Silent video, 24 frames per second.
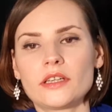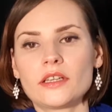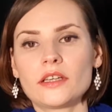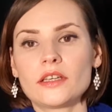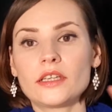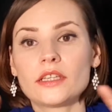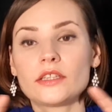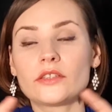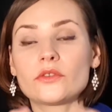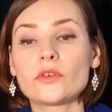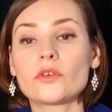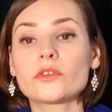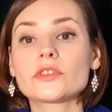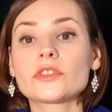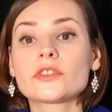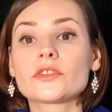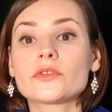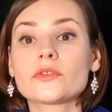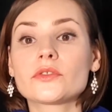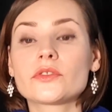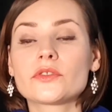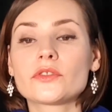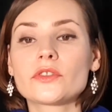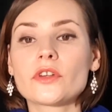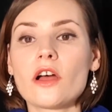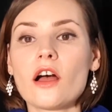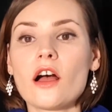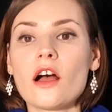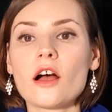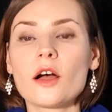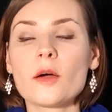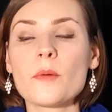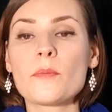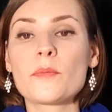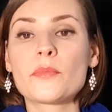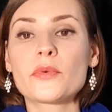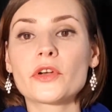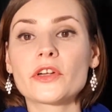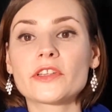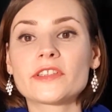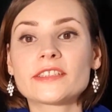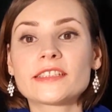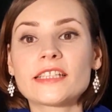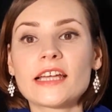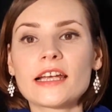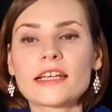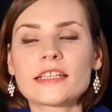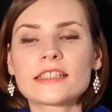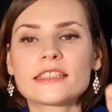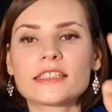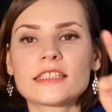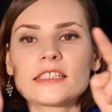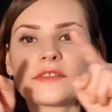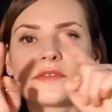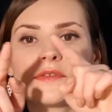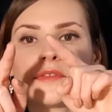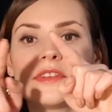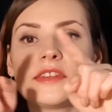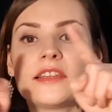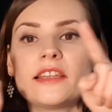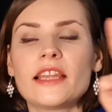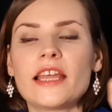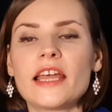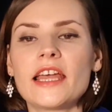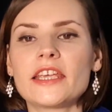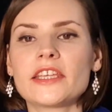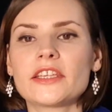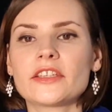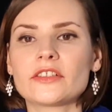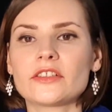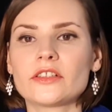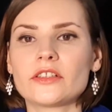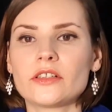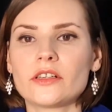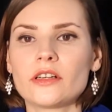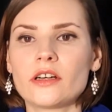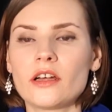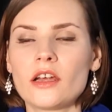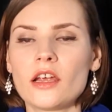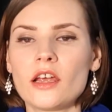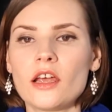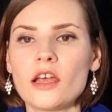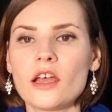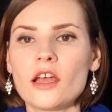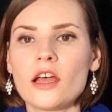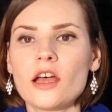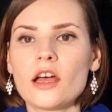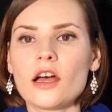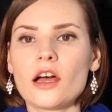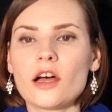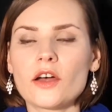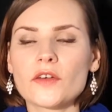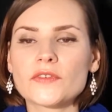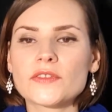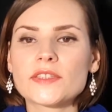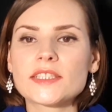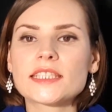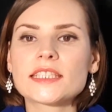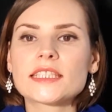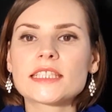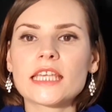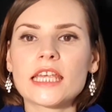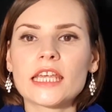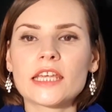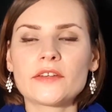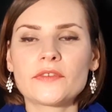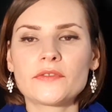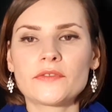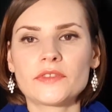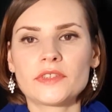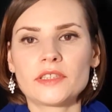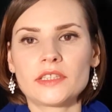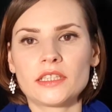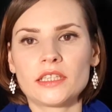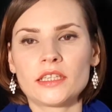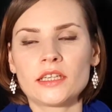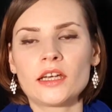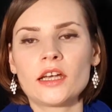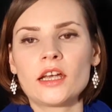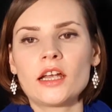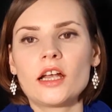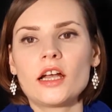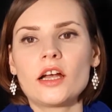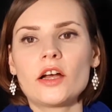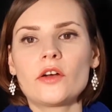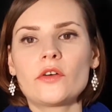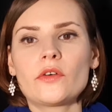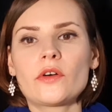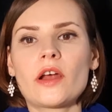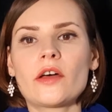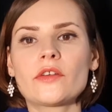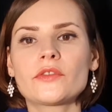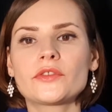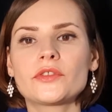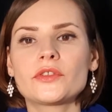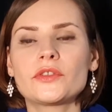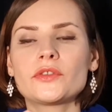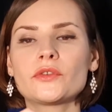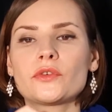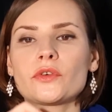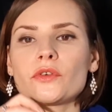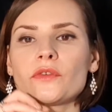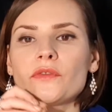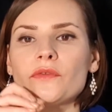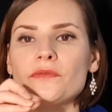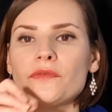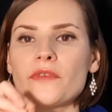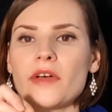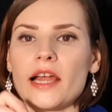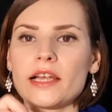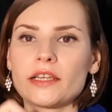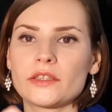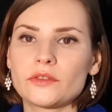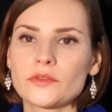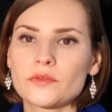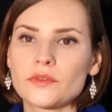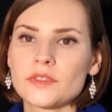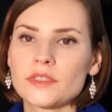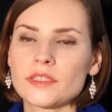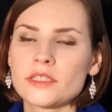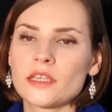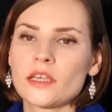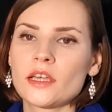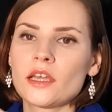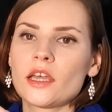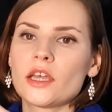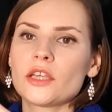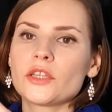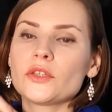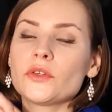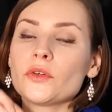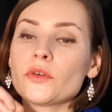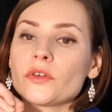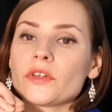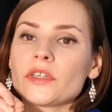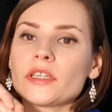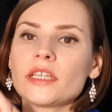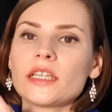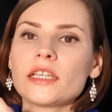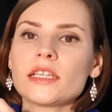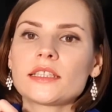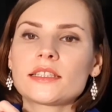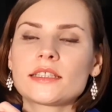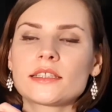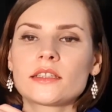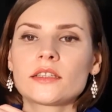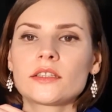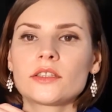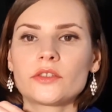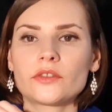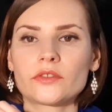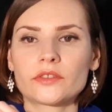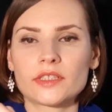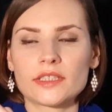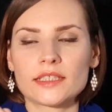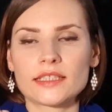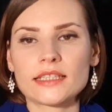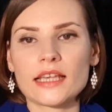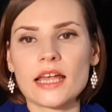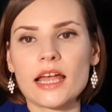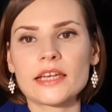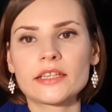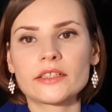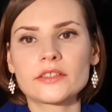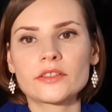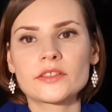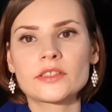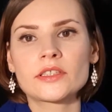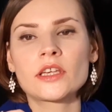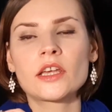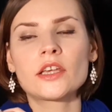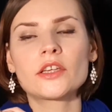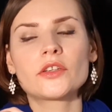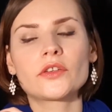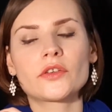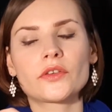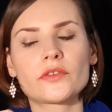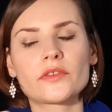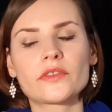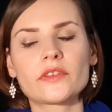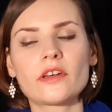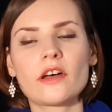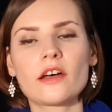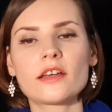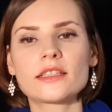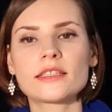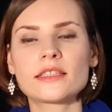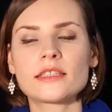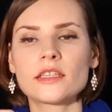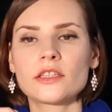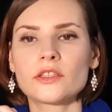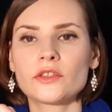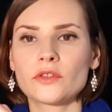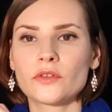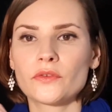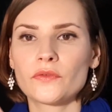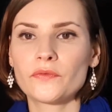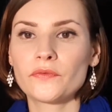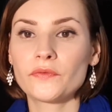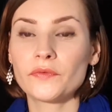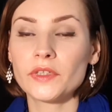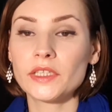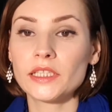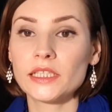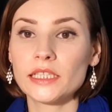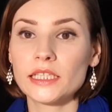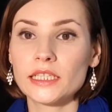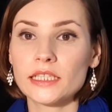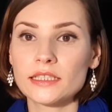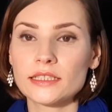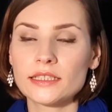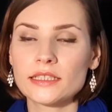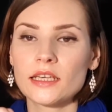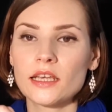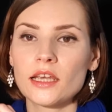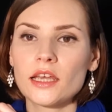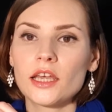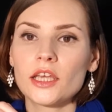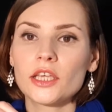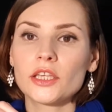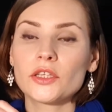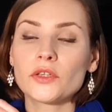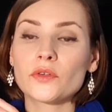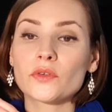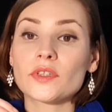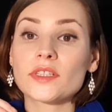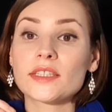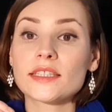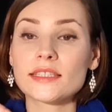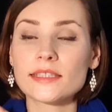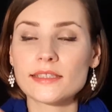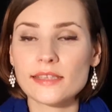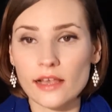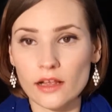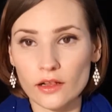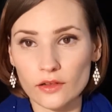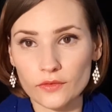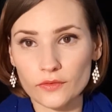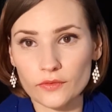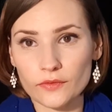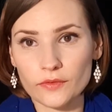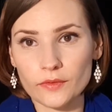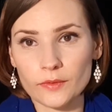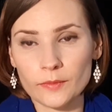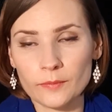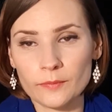in order to draw a protective layer of safety around your values, your needs, your desires, your thoughts, your feelings, yourself.